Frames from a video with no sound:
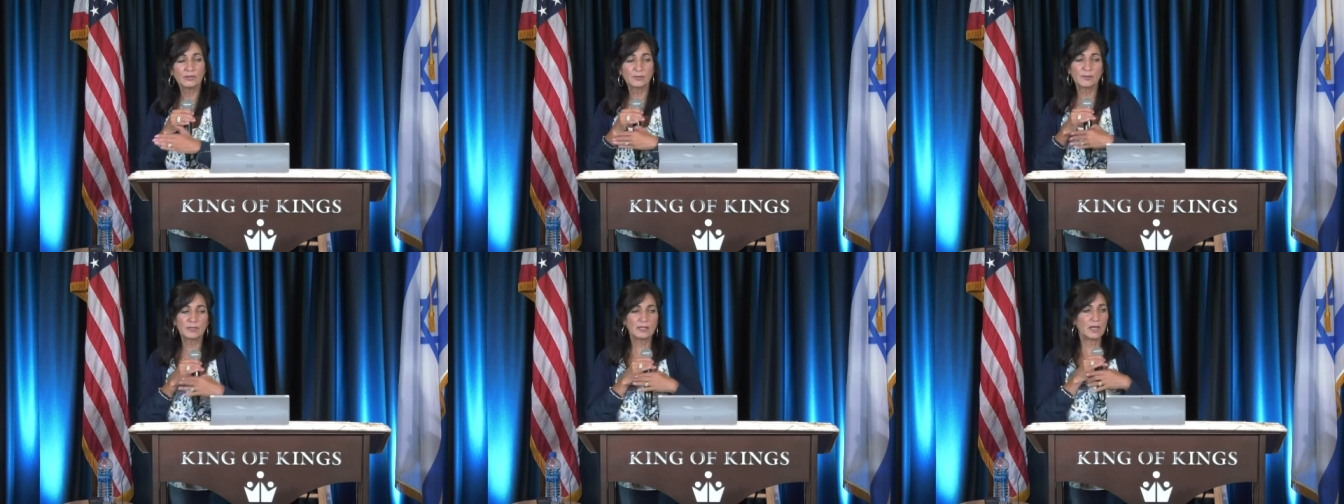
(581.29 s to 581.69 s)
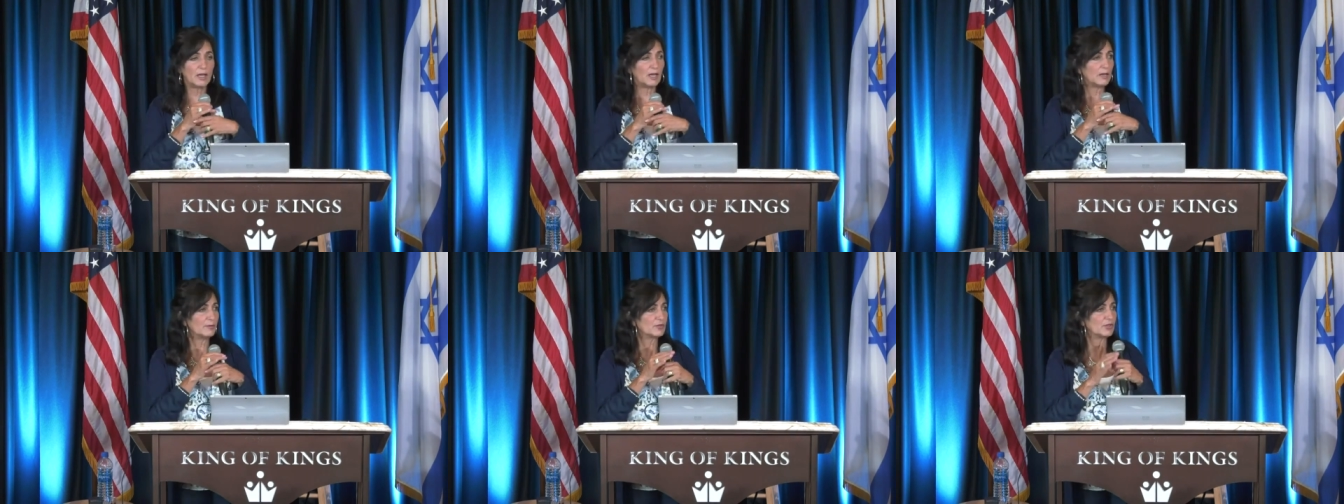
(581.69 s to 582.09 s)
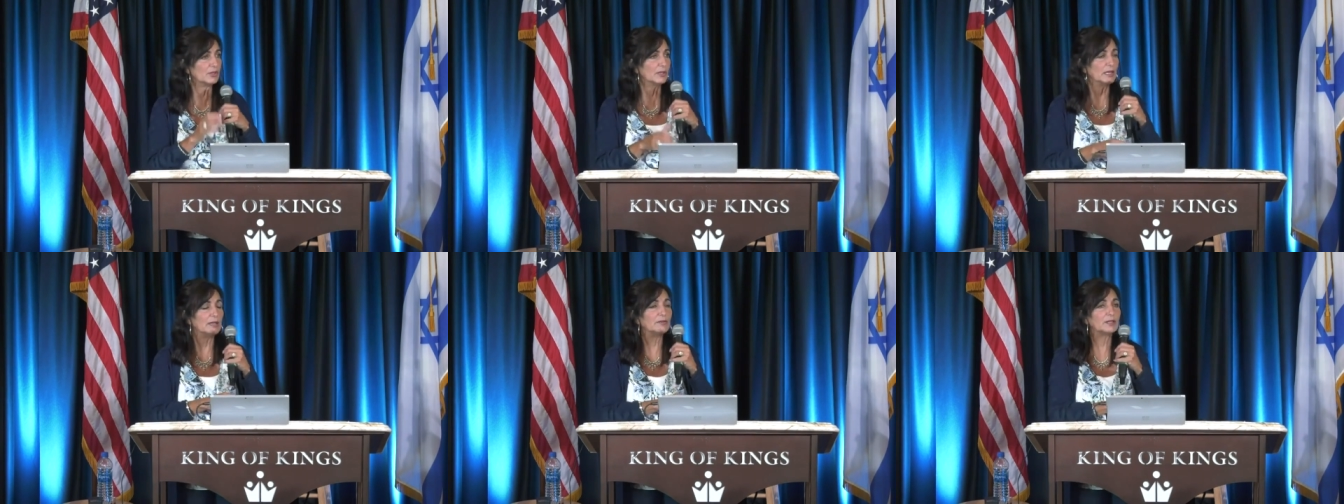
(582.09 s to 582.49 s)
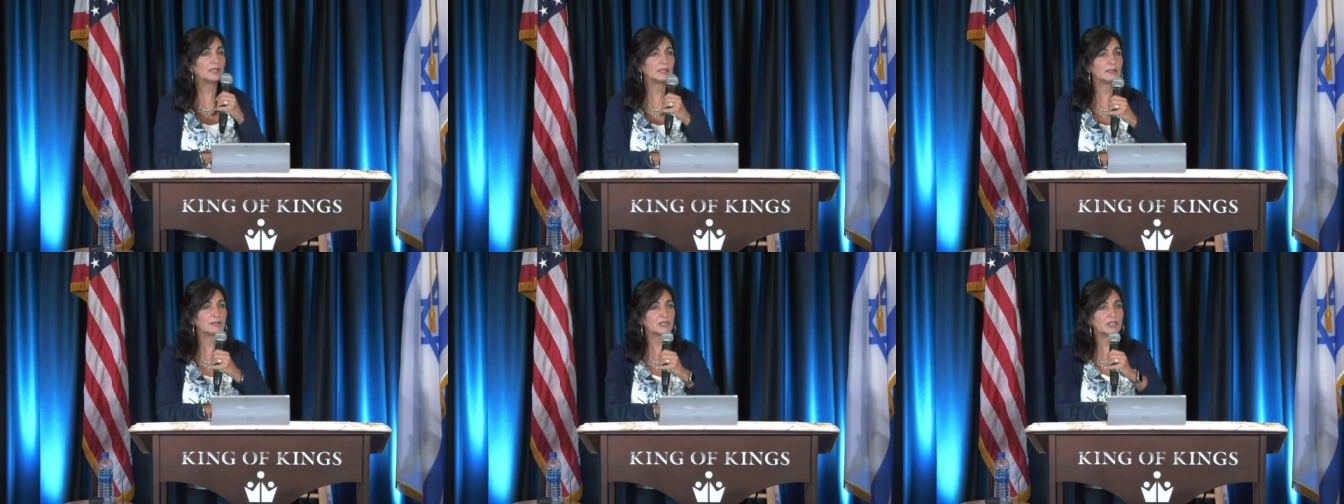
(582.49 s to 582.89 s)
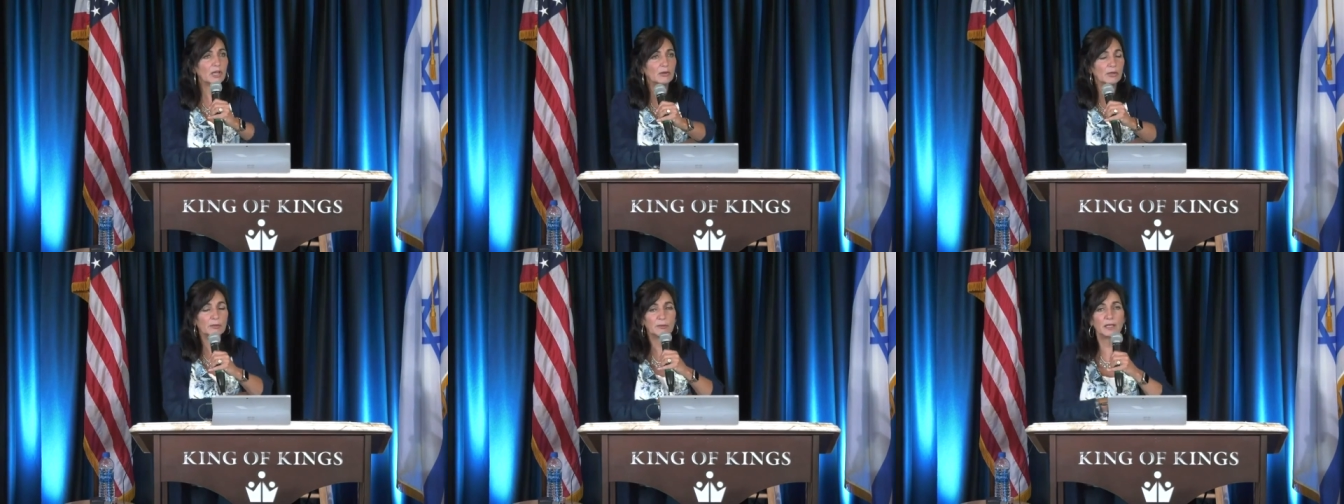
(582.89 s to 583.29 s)
There's been times, even in
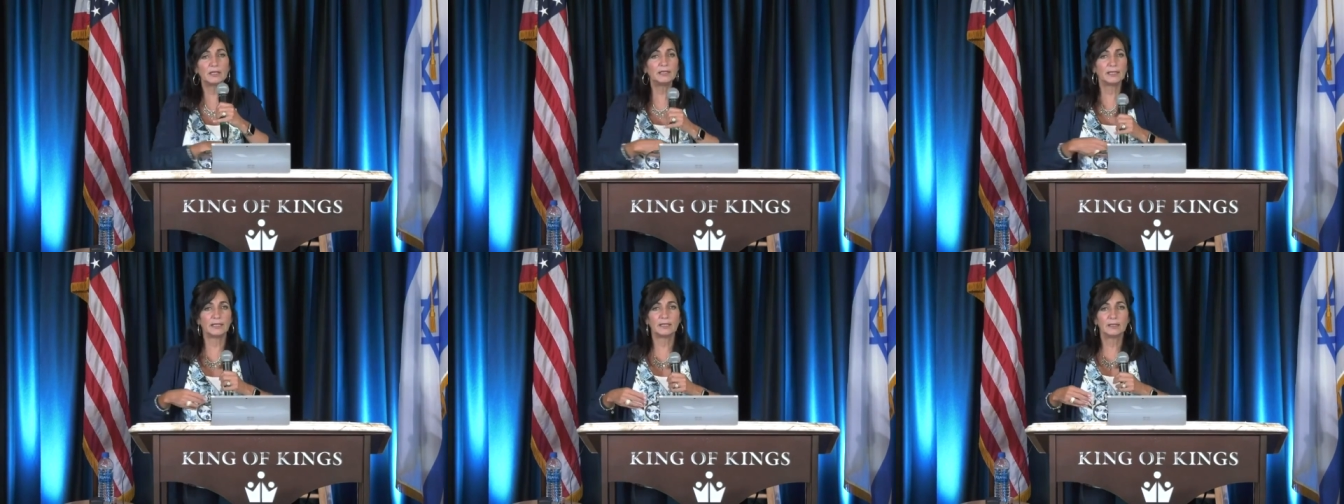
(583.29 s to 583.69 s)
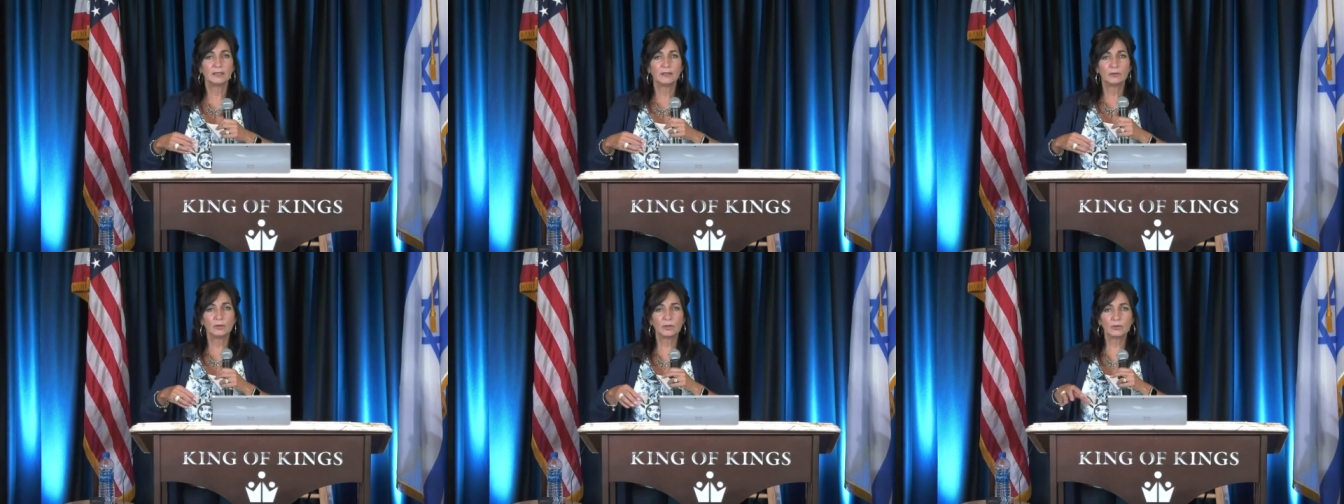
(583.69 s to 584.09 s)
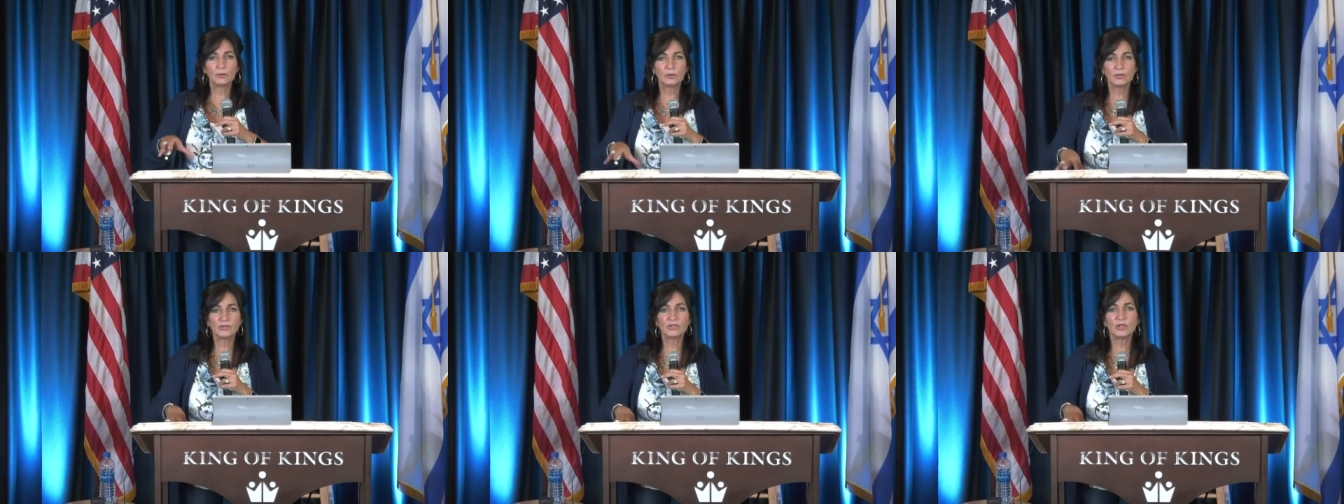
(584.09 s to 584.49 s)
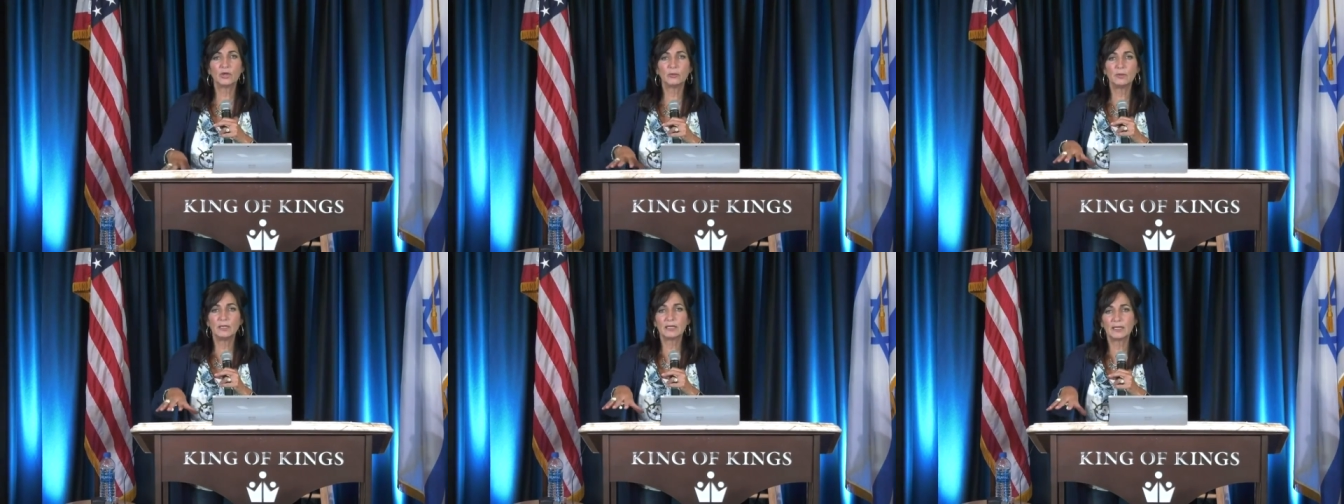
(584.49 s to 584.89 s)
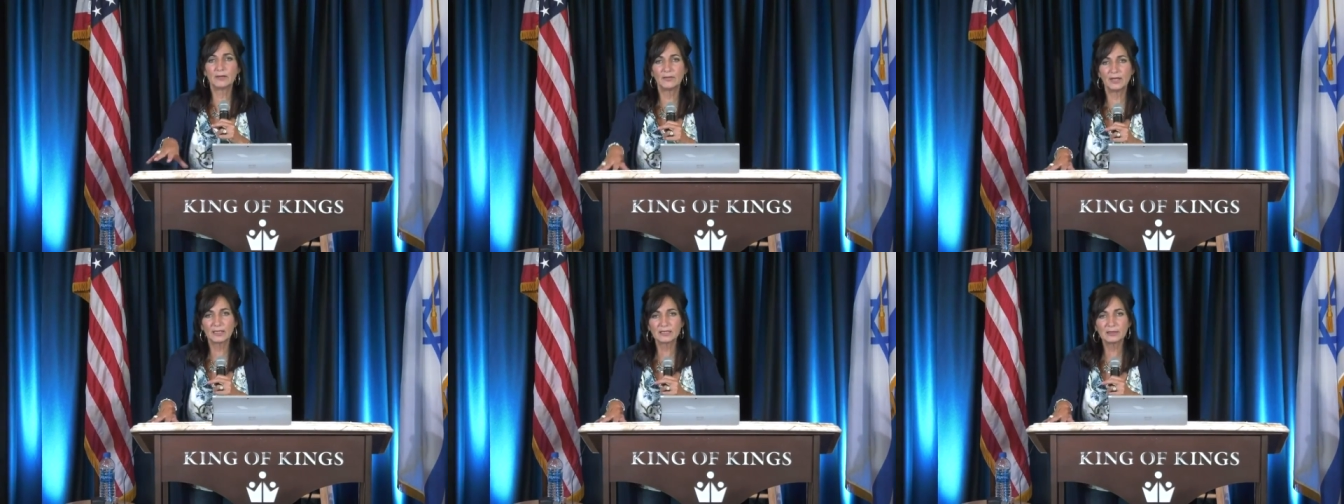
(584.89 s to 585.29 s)
sowing money, When the Lord's told
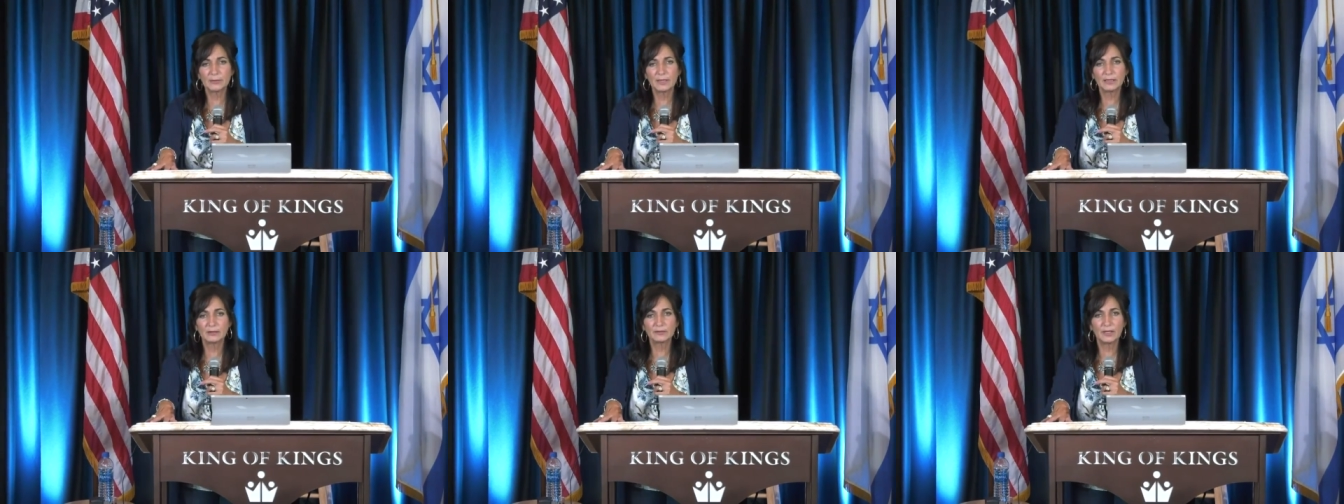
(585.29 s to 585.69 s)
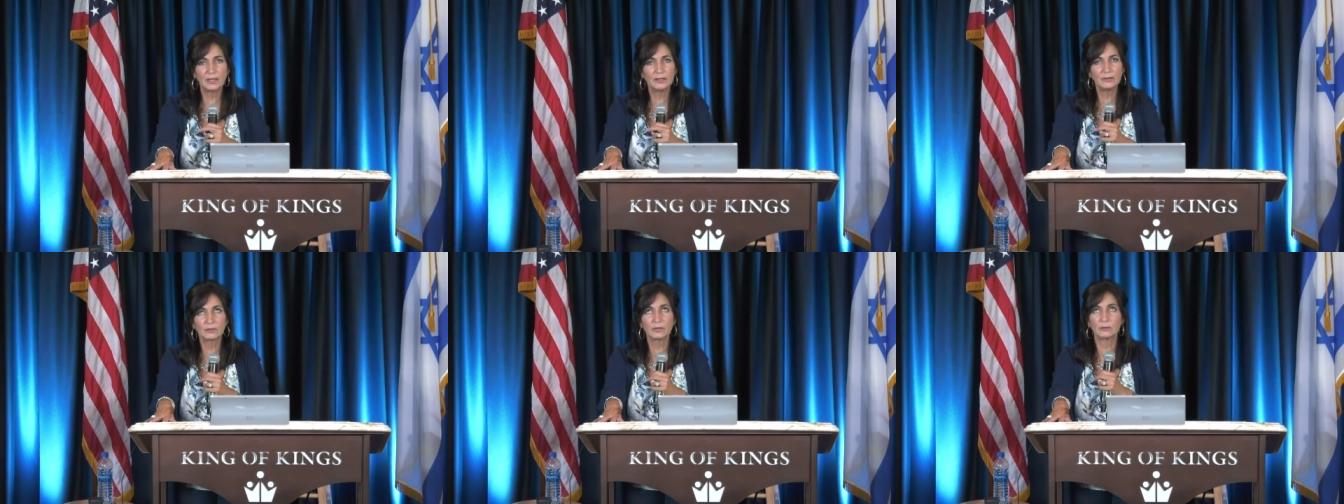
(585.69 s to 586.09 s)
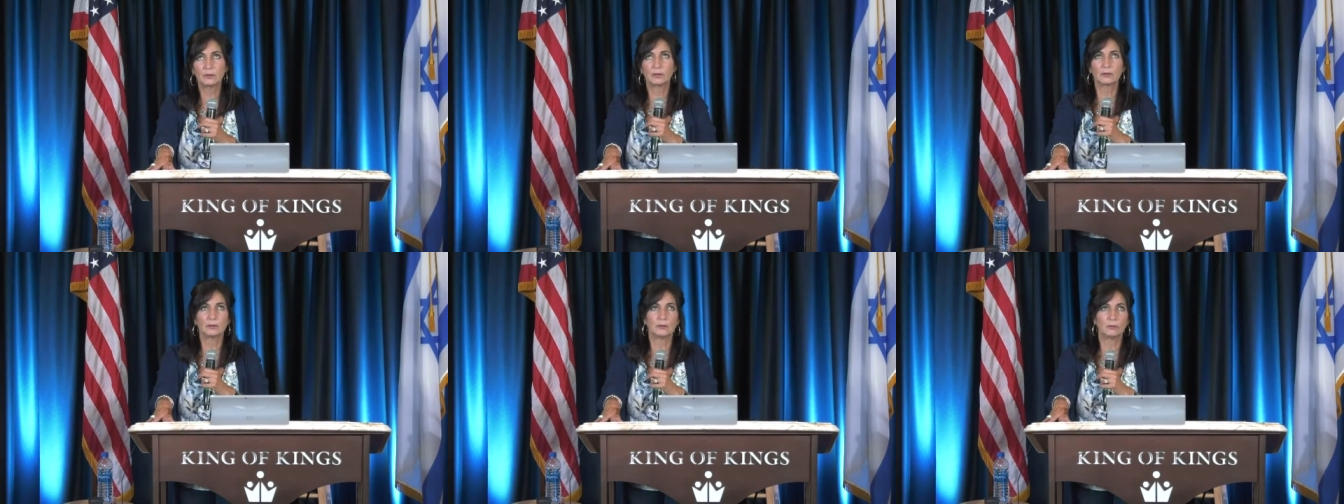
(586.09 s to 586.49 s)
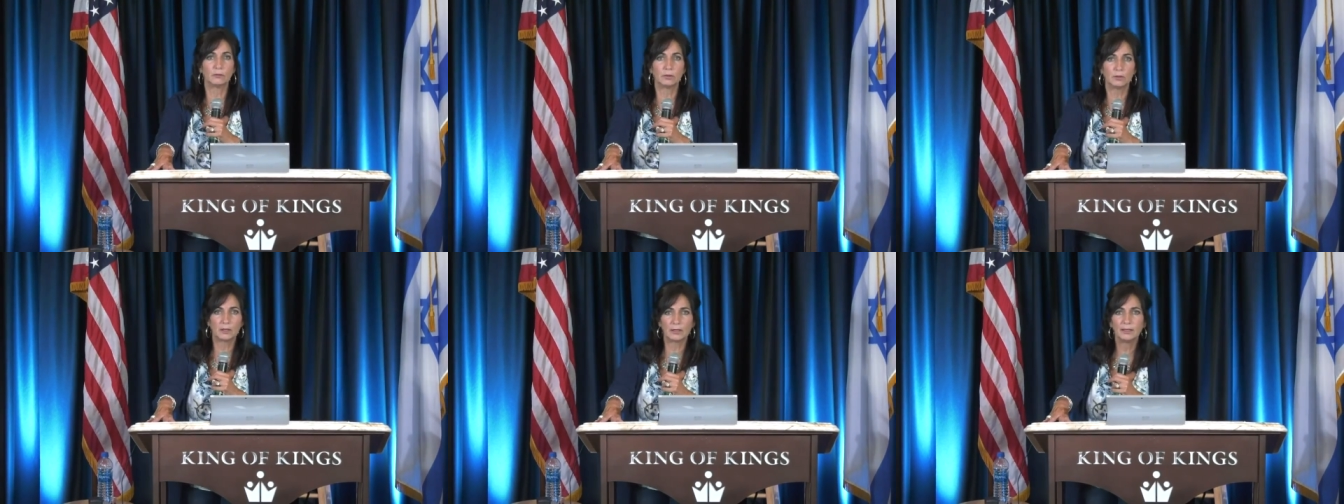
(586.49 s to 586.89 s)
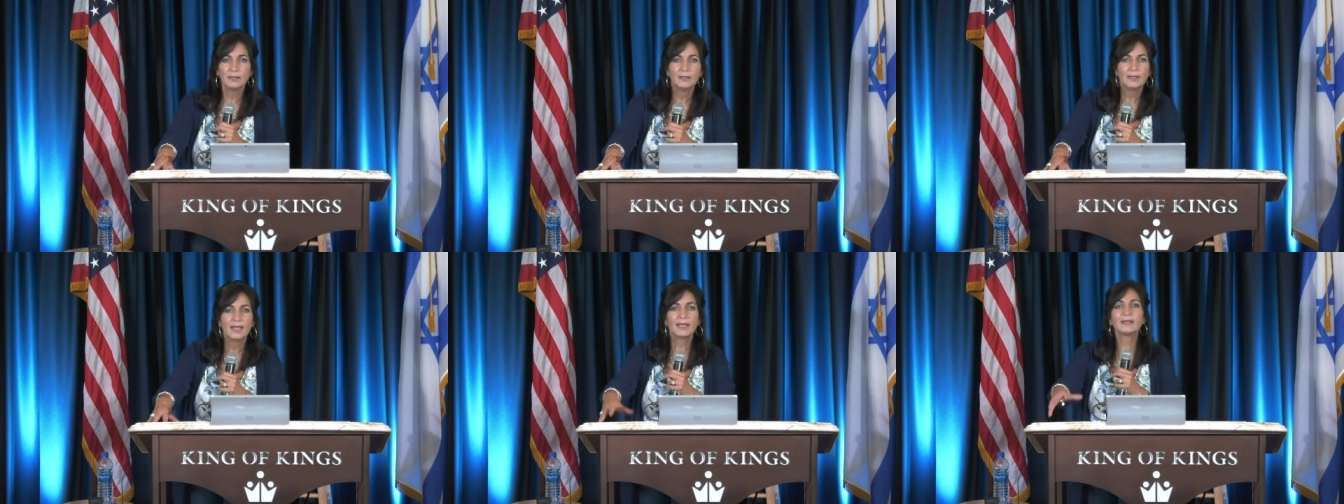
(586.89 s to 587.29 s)
me to give X amount of dollars, I'm like, oh
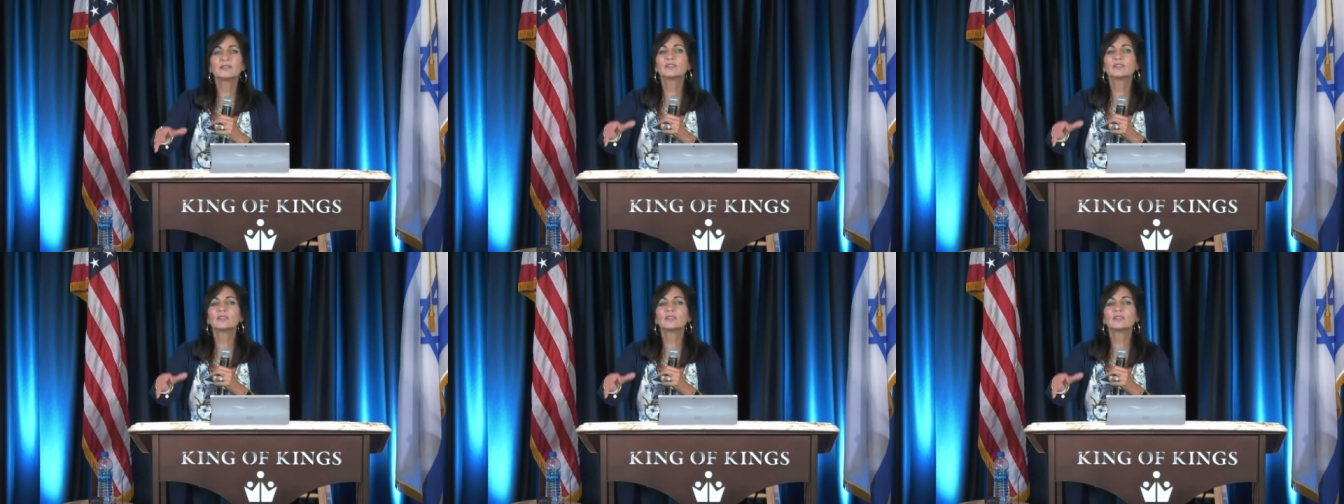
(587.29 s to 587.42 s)
boy.